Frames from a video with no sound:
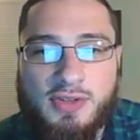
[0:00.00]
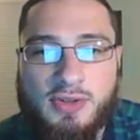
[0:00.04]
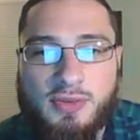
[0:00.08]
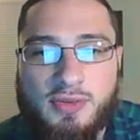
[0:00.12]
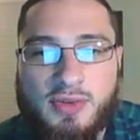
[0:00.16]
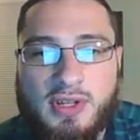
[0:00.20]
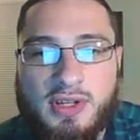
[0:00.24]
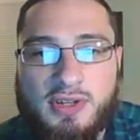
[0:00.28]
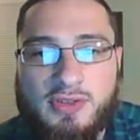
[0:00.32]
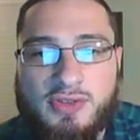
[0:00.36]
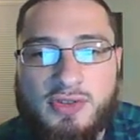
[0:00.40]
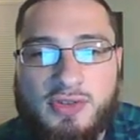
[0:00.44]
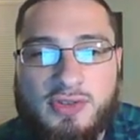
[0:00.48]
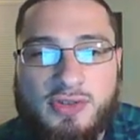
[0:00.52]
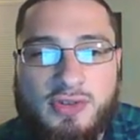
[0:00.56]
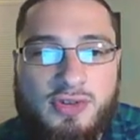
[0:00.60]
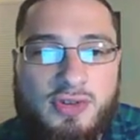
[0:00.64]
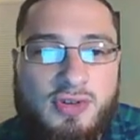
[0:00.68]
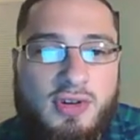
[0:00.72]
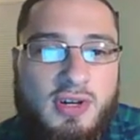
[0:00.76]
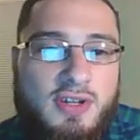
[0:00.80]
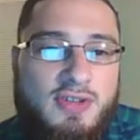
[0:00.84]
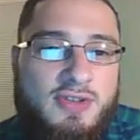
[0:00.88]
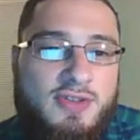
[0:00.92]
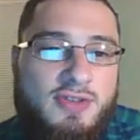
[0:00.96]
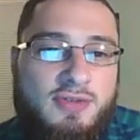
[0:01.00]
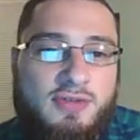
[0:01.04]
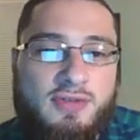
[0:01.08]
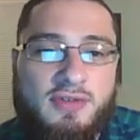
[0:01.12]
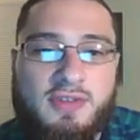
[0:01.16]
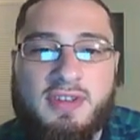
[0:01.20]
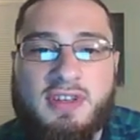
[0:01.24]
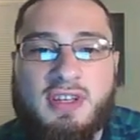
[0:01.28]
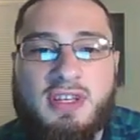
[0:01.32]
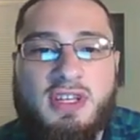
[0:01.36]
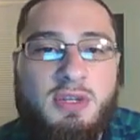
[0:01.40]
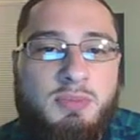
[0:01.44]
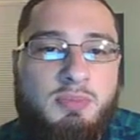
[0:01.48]
So interneurons, they're
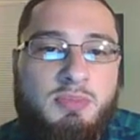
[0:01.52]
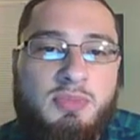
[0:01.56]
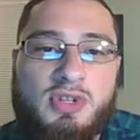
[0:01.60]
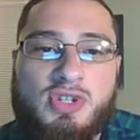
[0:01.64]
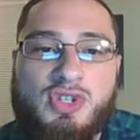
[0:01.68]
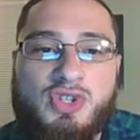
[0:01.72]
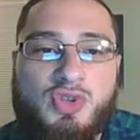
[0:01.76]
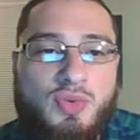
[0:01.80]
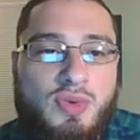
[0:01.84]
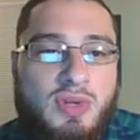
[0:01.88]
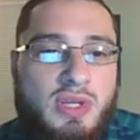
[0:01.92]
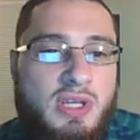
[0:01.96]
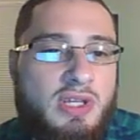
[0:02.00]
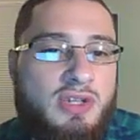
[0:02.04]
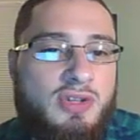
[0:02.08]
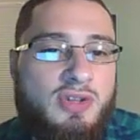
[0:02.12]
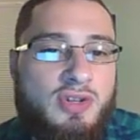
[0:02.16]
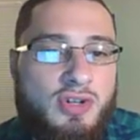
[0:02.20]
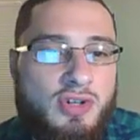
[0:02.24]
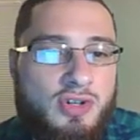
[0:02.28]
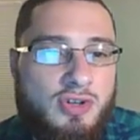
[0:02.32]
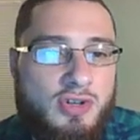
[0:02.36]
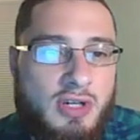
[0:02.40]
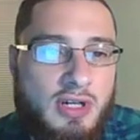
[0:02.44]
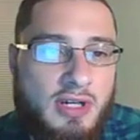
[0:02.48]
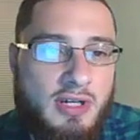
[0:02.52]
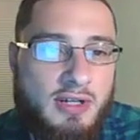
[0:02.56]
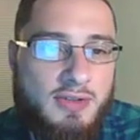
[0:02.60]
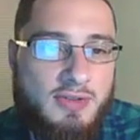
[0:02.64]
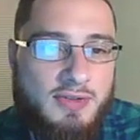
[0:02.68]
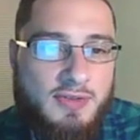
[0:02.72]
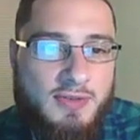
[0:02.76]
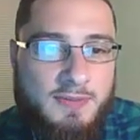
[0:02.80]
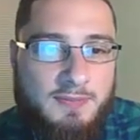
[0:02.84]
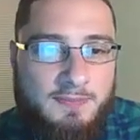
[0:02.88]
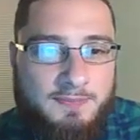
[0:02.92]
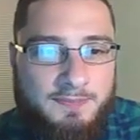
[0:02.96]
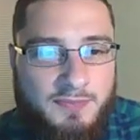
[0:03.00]
the in-between
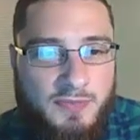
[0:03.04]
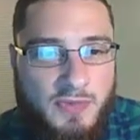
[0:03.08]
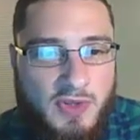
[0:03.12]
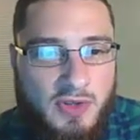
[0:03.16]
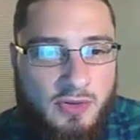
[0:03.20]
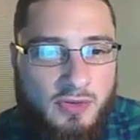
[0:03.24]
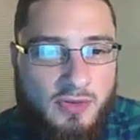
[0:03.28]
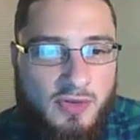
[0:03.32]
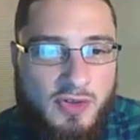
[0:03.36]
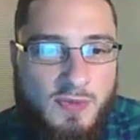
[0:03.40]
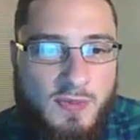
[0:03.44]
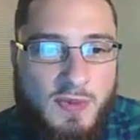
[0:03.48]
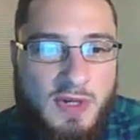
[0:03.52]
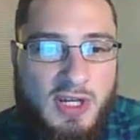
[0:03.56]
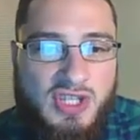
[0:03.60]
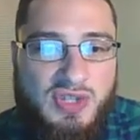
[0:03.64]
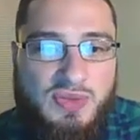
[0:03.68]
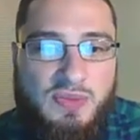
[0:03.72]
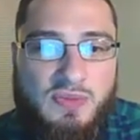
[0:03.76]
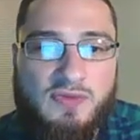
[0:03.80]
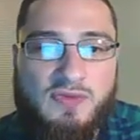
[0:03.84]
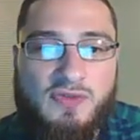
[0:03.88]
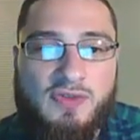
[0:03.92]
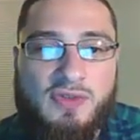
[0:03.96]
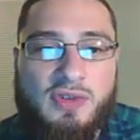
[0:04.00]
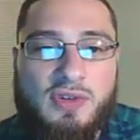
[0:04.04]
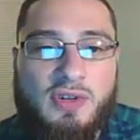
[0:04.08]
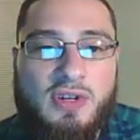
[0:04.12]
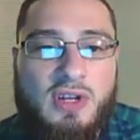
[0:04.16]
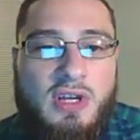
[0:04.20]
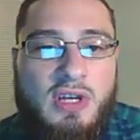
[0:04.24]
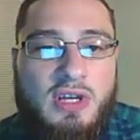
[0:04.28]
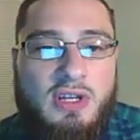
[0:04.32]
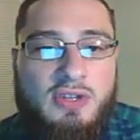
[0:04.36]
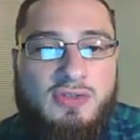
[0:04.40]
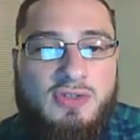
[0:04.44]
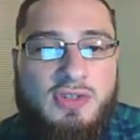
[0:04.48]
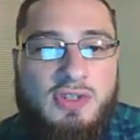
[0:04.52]
neurons. And they're responsible for
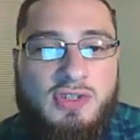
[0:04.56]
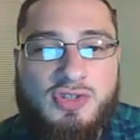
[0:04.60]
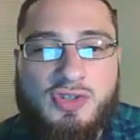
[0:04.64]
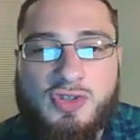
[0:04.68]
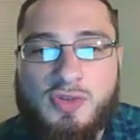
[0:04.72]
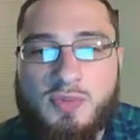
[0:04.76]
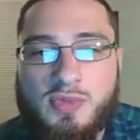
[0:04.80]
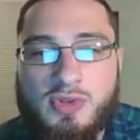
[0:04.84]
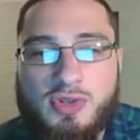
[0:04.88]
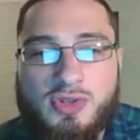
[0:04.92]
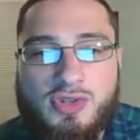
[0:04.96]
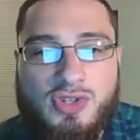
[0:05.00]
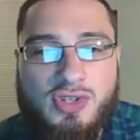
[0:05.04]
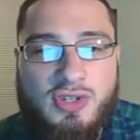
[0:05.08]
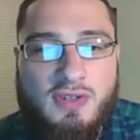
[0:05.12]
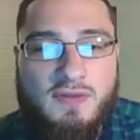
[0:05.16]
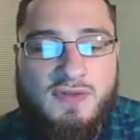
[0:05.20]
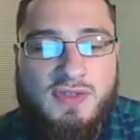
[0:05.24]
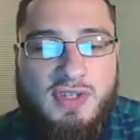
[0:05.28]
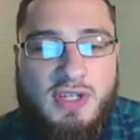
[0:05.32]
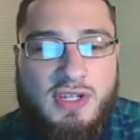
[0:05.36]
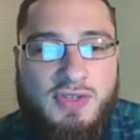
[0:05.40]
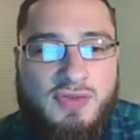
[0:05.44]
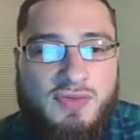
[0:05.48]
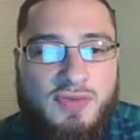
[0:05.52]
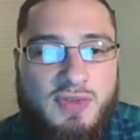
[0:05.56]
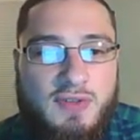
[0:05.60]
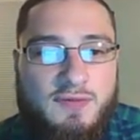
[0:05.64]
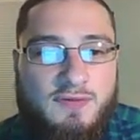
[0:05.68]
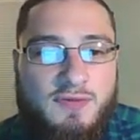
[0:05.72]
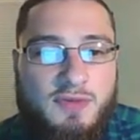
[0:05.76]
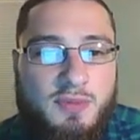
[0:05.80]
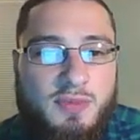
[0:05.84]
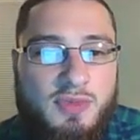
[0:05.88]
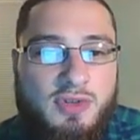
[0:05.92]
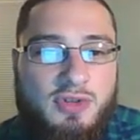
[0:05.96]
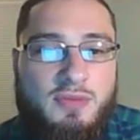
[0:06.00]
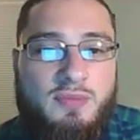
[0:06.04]
distribution of sensory
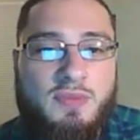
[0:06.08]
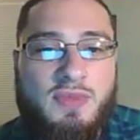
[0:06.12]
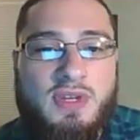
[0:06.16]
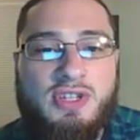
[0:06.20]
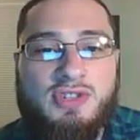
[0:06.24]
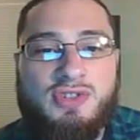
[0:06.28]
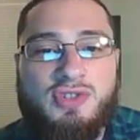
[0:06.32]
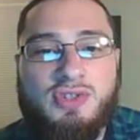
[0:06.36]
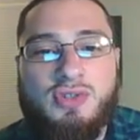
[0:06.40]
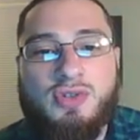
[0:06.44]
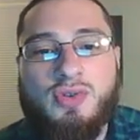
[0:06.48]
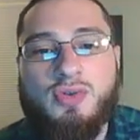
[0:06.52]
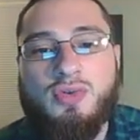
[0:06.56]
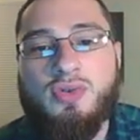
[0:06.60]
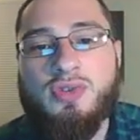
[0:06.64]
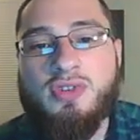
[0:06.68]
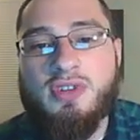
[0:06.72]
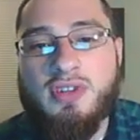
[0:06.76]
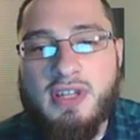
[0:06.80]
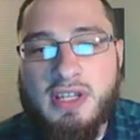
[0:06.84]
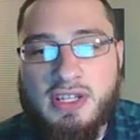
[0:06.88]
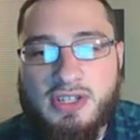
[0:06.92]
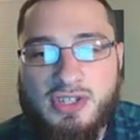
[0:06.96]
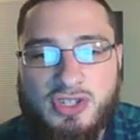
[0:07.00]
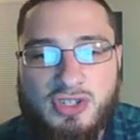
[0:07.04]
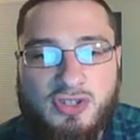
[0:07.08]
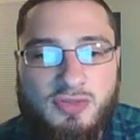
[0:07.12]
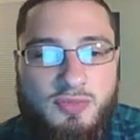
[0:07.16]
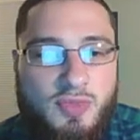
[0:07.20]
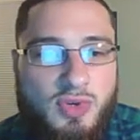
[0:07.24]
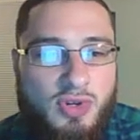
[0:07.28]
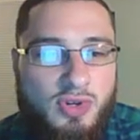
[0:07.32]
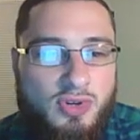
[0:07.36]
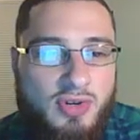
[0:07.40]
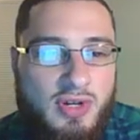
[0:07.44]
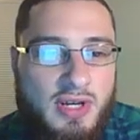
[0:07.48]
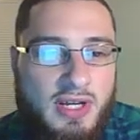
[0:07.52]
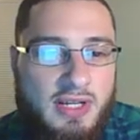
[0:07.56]
information, coordination of
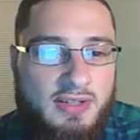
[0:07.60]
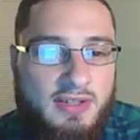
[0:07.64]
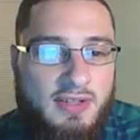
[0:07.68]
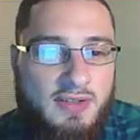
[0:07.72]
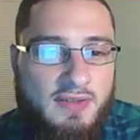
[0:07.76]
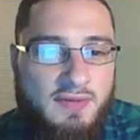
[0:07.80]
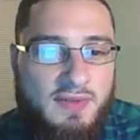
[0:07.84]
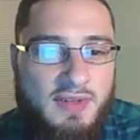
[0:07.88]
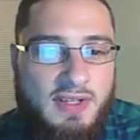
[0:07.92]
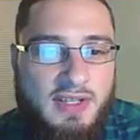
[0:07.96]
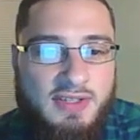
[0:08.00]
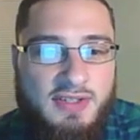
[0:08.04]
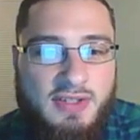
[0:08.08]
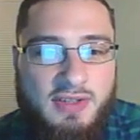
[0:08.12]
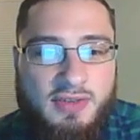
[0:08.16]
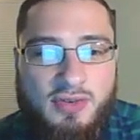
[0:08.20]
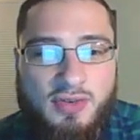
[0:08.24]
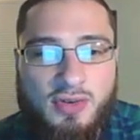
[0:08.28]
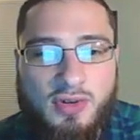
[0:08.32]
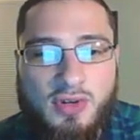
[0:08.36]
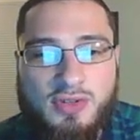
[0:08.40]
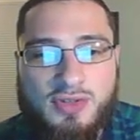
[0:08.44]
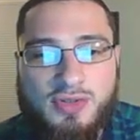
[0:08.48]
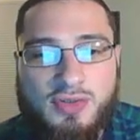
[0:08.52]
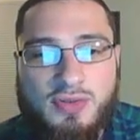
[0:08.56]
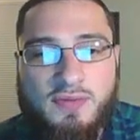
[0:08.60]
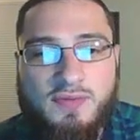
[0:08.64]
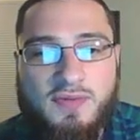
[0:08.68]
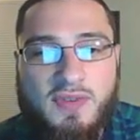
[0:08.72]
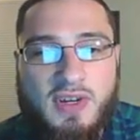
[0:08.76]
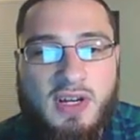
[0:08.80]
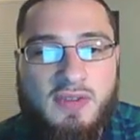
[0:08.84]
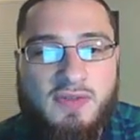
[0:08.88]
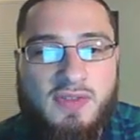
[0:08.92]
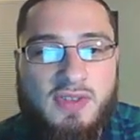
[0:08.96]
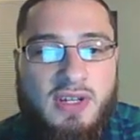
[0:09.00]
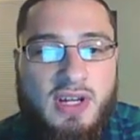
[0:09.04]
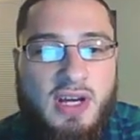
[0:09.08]
motor activities, and they're also
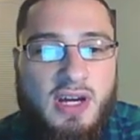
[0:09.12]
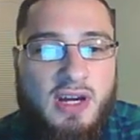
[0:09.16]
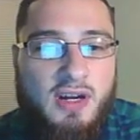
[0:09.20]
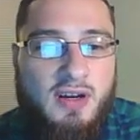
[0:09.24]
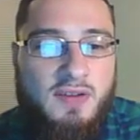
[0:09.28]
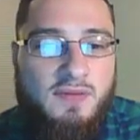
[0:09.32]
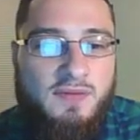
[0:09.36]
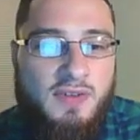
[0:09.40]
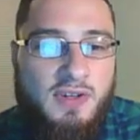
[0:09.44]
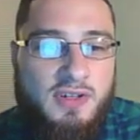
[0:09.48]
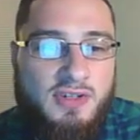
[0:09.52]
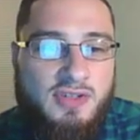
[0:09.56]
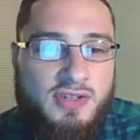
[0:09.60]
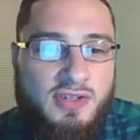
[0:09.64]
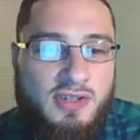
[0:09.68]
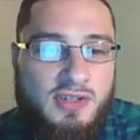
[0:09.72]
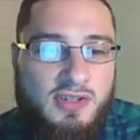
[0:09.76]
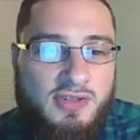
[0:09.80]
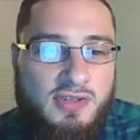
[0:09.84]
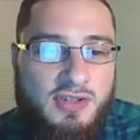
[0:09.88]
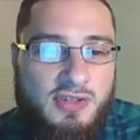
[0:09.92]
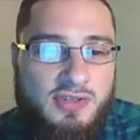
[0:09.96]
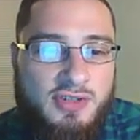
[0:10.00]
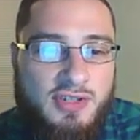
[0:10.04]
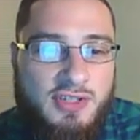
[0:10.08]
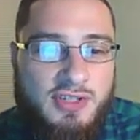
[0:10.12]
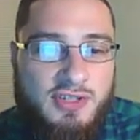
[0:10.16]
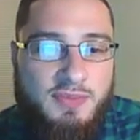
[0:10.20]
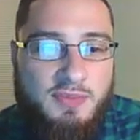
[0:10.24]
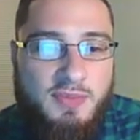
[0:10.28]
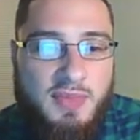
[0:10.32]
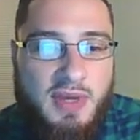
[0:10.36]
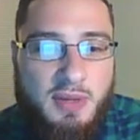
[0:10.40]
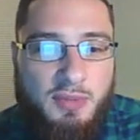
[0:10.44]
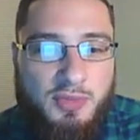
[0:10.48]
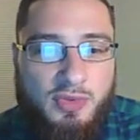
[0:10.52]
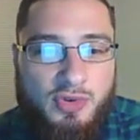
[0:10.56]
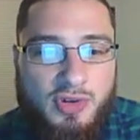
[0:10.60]
involved in higher functioning such as
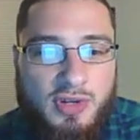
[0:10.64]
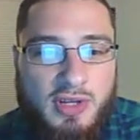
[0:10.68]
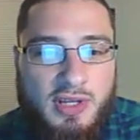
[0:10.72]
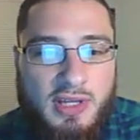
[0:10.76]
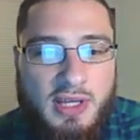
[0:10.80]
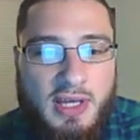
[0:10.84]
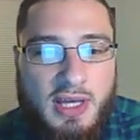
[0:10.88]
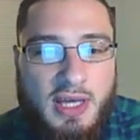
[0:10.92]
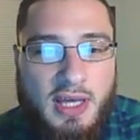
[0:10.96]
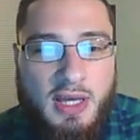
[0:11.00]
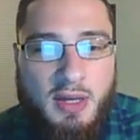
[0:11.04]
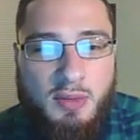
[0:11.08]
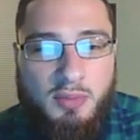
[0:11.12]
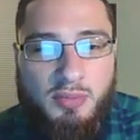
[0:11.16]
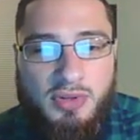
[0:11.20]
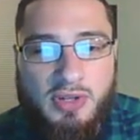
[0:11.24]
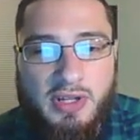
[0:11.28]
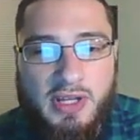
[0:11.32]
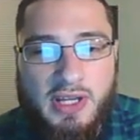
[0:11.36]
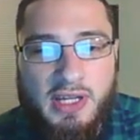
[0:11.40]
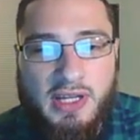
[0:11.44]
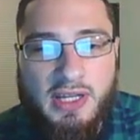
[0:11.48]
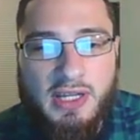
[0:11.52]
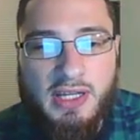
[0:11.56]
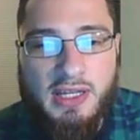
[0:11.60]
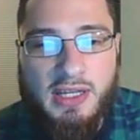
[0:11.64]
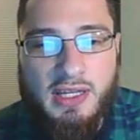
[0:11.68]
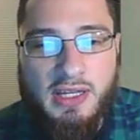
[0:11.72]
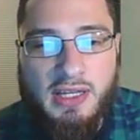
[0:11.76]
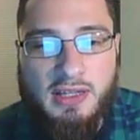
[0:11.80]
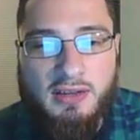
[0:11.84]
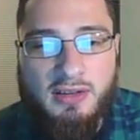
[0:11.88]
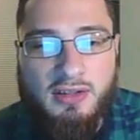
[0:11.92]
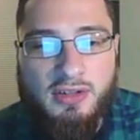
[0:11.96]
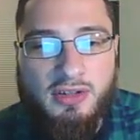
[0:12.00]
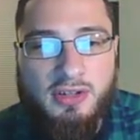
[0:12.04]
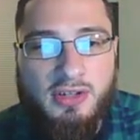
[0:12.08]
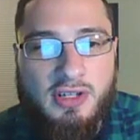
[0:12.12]
memory, planning,
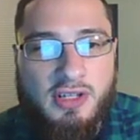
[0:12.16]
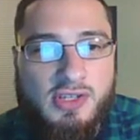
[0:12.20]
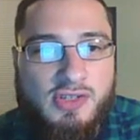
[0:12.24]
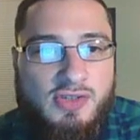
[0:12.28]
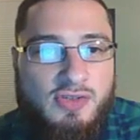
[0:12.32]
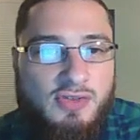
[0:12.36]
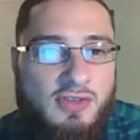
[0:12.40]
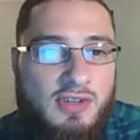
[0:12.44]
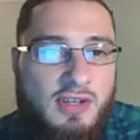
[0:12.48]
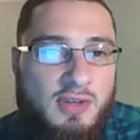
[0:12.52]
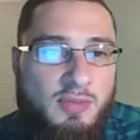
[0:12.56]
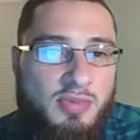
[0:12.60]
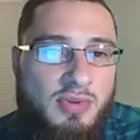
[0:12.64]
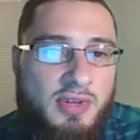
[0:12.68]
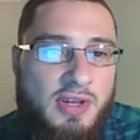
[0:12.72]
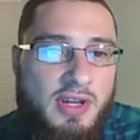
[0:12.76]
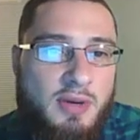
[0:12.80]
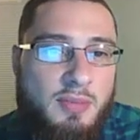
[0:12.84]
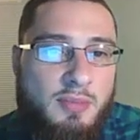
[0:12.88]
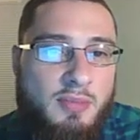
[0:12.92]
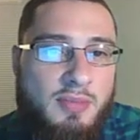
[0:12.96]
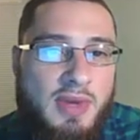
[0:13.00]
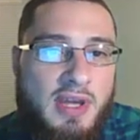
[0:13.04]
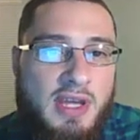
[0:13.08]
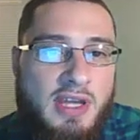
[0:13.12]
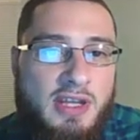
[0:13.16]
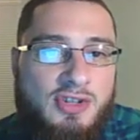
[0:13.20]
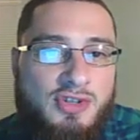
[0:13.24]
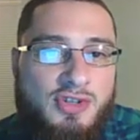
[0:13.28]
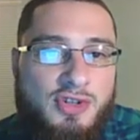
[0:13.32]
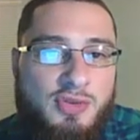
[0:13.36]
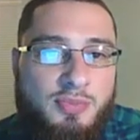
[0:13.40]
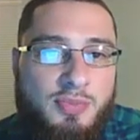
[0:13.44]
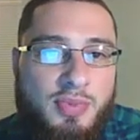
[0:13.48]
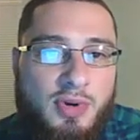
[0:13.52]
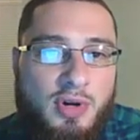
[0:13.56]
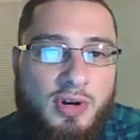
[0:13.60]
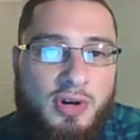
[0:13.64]
and learning. So they play a
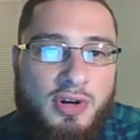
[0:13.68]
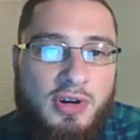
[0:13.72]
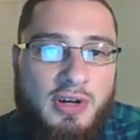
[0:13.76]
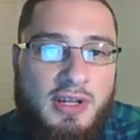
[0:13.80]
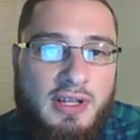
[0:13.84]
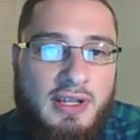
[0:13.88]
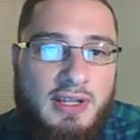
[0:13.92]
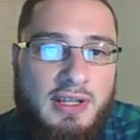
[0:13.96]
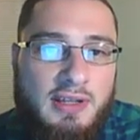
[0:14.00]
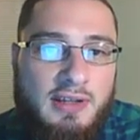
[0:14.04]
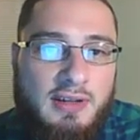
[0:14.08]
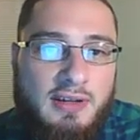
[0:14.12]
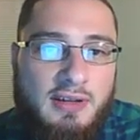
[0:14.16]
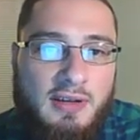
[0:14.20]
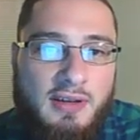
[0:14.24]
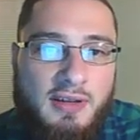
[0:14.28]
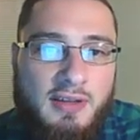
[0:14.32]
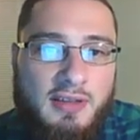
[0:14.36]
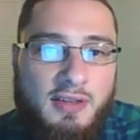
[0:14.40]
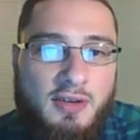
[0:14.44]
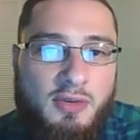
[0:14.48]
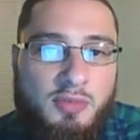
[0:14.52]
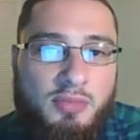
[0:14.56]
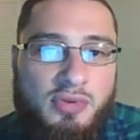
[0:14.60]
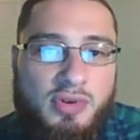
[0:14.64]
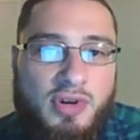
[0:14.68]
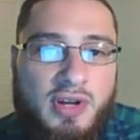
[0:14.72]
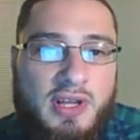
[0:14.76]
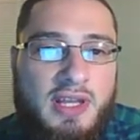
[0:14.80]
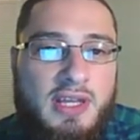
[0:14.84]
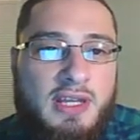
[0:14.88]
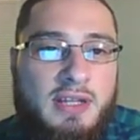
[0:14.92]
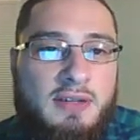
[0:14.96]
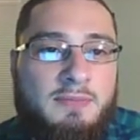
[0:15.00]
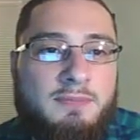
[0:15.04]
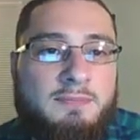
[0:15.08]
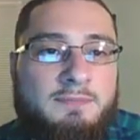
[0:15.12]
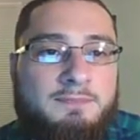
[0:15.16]
major part in the
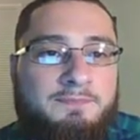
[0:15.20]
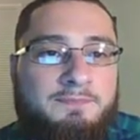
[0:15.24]
brain.